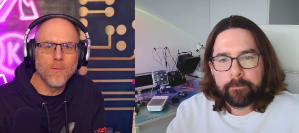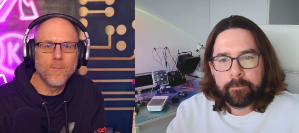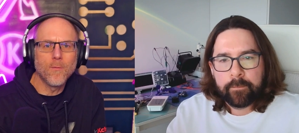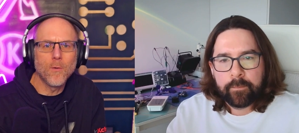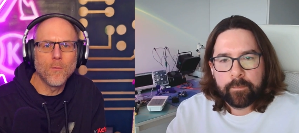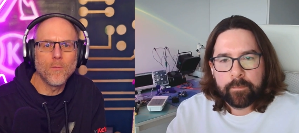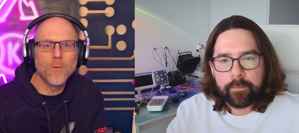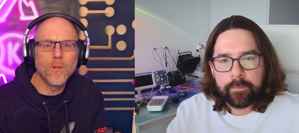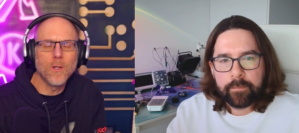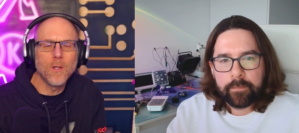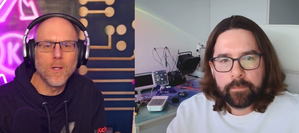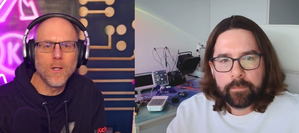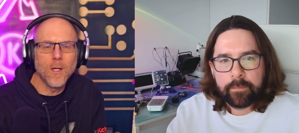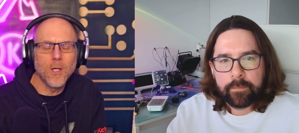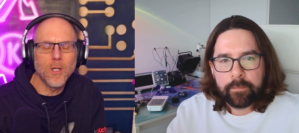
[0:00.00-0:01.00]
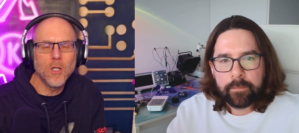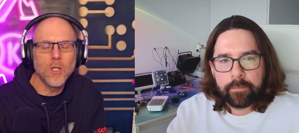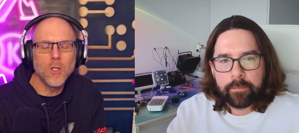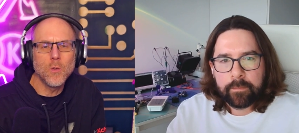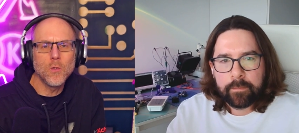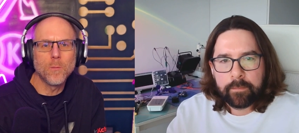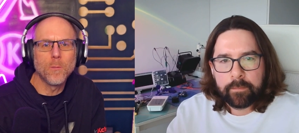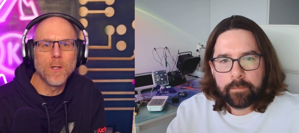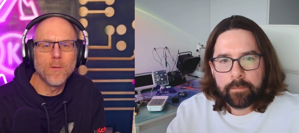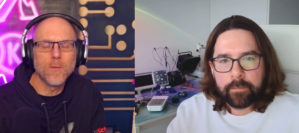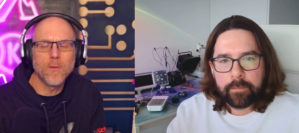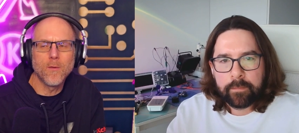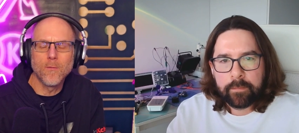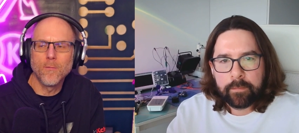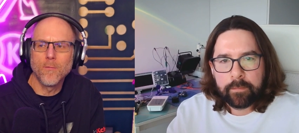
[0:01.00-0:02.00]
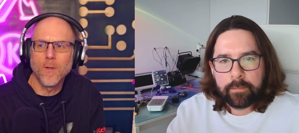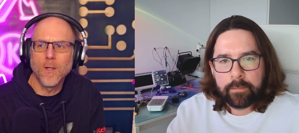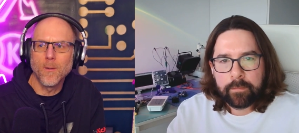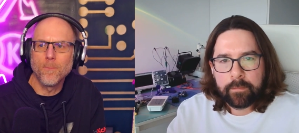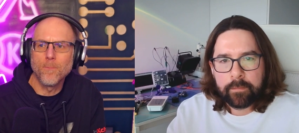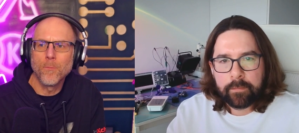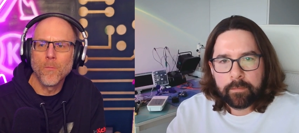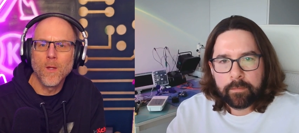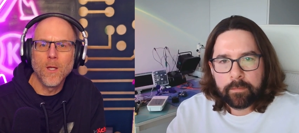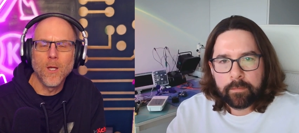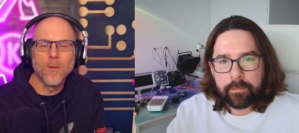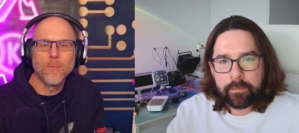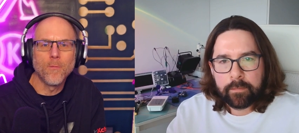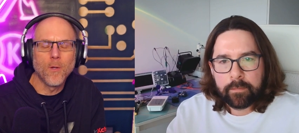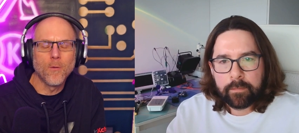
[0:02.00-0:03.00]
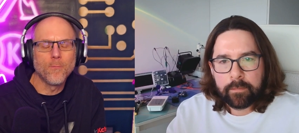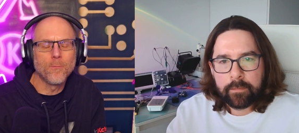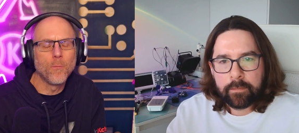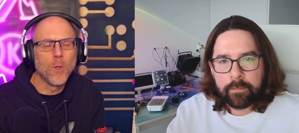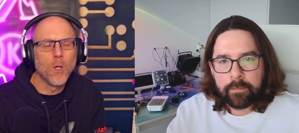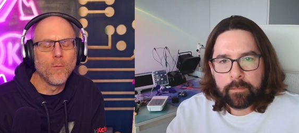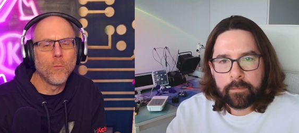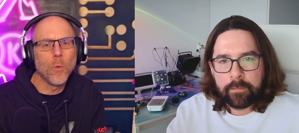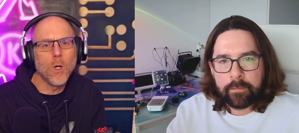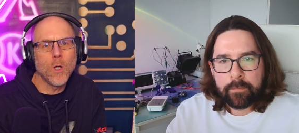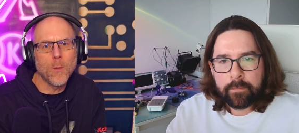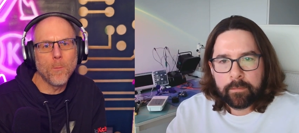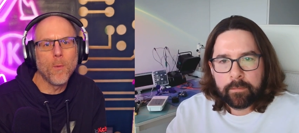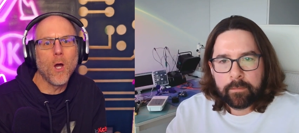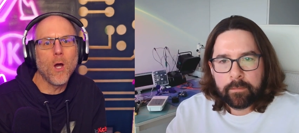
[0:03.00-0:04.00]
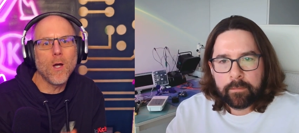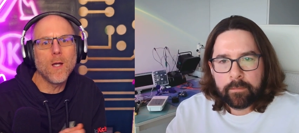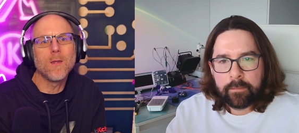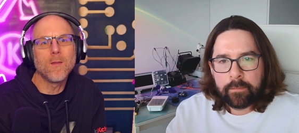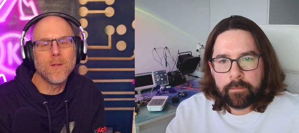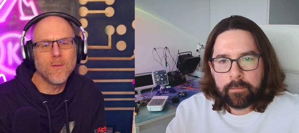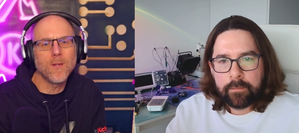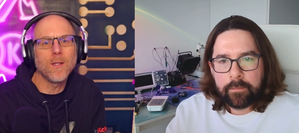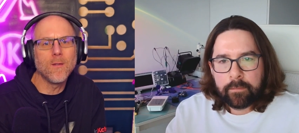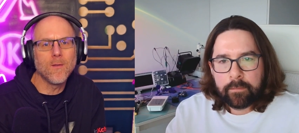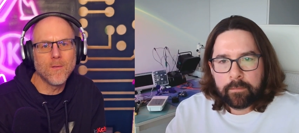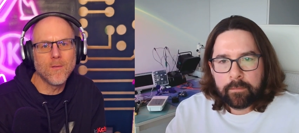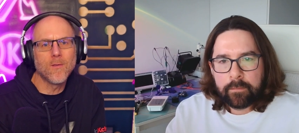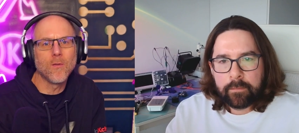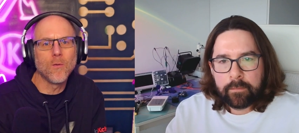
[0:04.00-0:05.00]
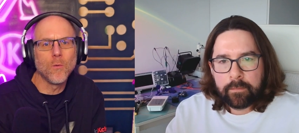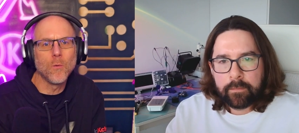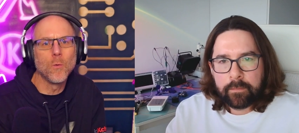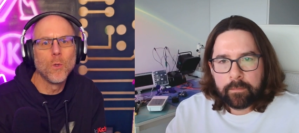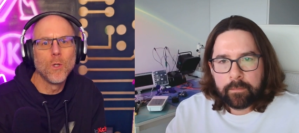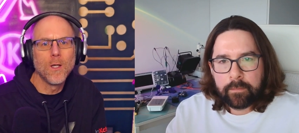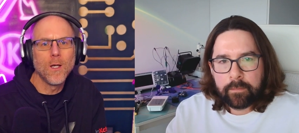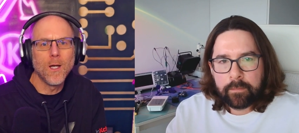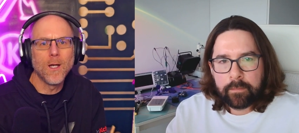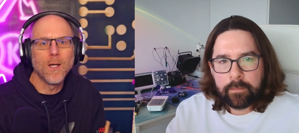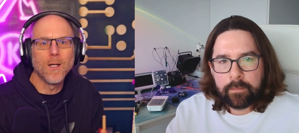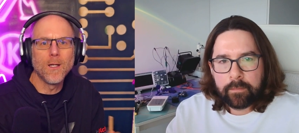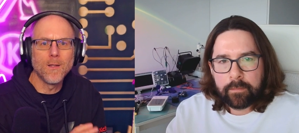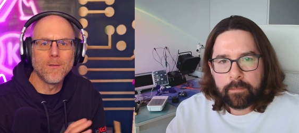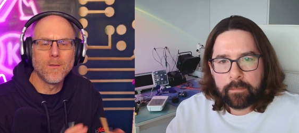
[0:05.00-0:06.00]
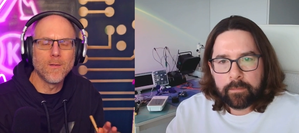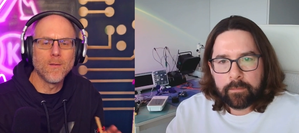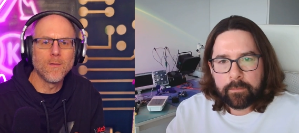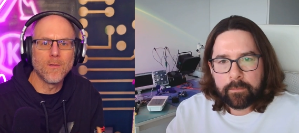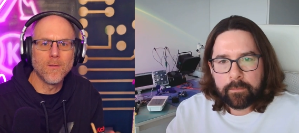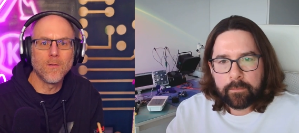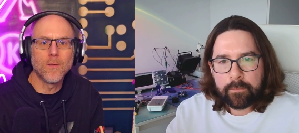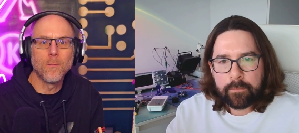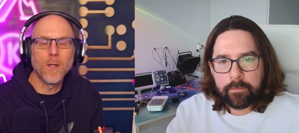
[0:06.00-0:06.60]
Speaker 1: involved a, a huge amount of, um, of, of, of work behind the scenes to uh, to, to, to